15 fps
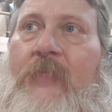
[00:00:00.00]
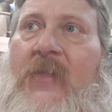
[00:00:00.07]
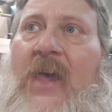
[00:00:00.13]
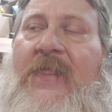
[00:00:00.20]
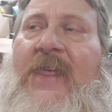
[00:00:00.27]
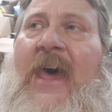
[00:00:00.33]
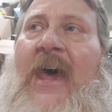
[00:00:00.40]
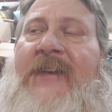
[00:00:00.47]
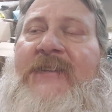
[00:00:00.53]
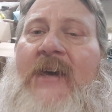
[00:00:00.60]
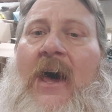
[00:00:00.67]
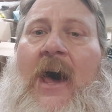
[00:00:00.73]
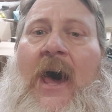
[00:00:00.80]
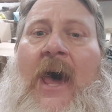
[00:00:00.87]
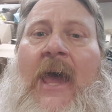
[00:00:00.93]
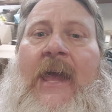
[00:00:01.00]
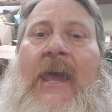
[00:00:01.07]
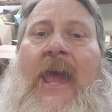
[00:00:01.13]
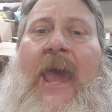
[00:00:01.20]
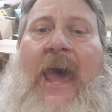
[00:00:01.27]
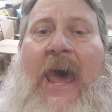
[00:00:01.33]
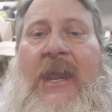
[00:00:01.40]
that
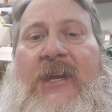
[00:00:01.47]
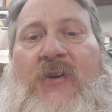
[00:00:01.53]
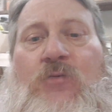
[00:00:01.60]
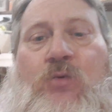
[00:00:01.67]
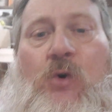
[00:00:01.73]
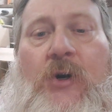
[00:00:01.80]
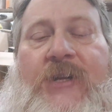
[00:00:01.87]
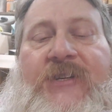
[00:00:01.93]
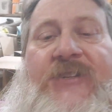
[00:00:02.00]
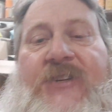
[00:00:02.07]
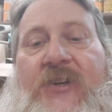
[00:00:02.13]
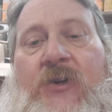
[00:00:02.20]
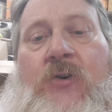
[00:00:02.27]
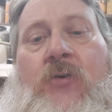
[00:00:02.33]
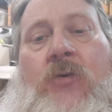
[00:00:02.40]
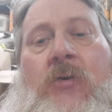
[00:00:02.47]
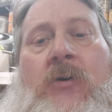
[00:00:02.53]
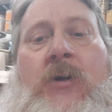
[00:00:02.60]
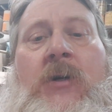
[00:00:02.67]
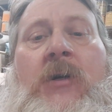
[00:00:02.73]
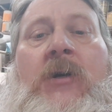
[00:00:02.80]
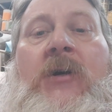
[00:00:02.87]
I added wood to
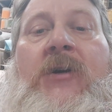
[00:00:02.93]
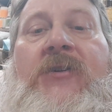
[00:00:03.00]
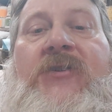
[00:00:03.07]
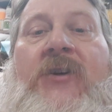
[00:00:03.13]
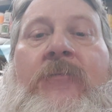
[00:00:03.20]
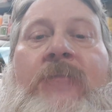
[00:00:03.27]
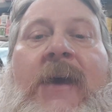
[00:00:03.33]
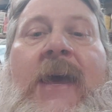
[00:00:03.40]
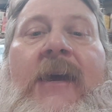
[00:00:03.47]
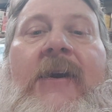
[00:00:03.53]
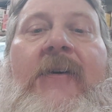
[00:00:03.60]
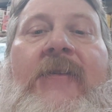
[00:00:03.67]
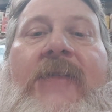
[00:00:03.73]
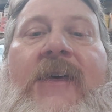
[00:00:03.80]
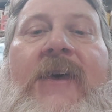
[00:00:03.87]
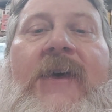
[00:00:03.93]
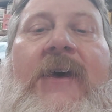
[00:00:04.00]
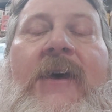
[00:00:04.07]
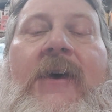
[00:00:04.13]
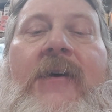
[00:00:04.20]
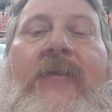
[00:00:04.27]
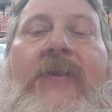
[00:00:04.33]
make
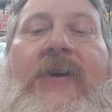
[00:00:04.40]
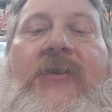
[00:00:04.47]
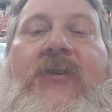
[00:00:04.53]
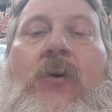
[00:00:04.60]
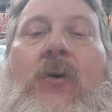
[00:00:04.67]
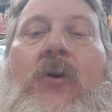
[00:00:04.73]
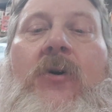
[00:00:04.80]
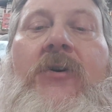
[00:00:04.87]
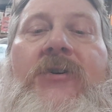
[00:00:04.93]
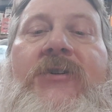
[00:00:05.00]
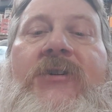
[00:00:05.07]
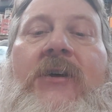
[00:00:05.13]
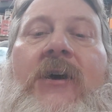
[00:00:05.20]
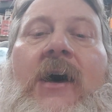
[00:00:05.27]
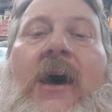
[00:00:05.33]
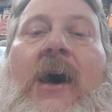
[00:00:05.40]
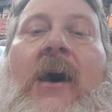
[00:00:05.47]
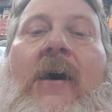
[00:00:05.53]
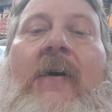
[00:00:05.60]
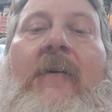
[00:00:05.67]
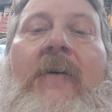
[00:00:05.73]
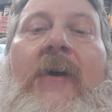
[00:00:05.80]
the doors
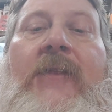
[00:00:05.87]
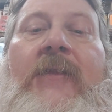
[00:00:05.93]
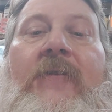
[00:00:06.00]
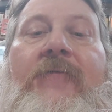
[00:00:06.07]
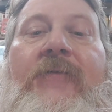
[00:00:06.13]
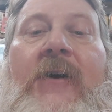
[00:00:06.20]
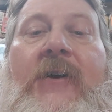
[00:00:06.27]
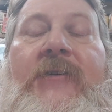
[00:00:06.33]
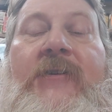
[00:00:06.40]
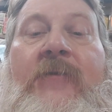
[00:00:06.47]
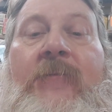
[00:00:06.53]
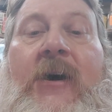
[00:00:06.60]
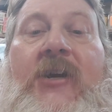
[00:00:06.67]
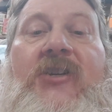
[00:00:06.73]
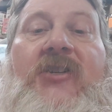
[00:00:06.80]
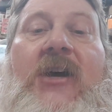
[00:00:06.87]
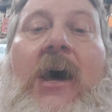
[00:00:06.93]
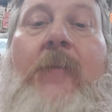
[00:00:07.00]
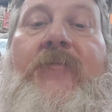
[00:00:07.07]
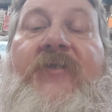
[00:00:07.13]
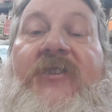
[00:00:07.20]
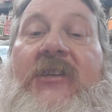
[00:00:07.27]
in the front of my
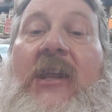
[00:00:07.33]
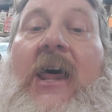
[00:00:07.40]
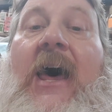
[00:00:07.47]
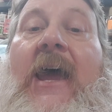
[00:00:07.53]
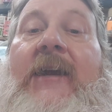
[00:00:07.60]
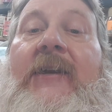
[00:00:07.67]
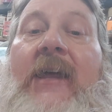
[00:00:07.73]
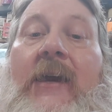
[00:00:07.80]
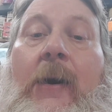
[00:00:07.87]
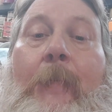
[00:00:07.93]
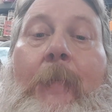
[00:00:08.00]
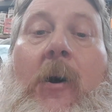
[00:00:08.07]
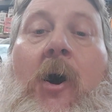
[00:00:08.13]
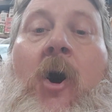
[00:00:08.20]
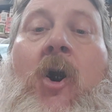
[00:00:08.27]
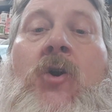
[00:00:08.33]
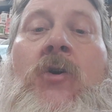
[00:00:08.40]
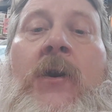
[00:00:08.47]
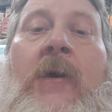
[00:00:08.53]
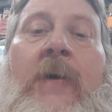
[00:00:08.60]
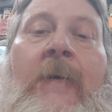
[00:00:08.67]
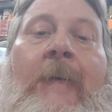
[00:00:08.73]
shop slide like a
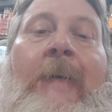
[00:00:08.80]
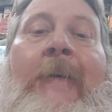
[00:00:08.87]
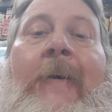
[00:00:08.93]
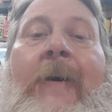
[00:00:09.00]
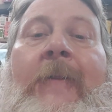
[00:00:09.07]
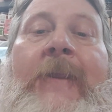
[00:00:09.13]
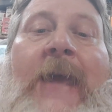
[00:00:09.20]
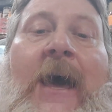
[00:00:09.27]
barn on the